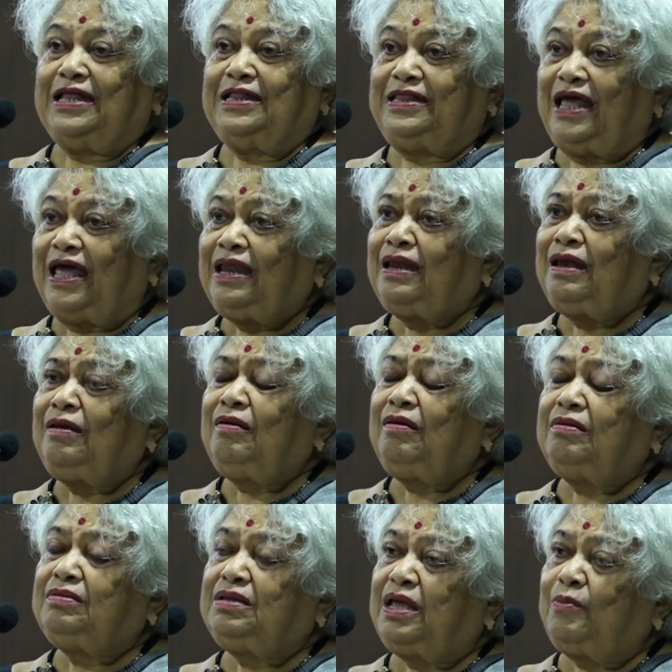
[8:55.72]
Then
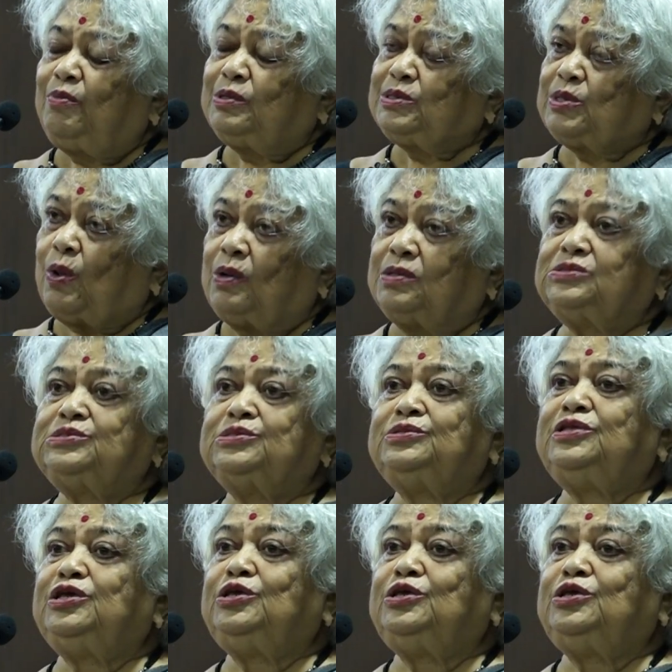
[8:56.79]
there was also the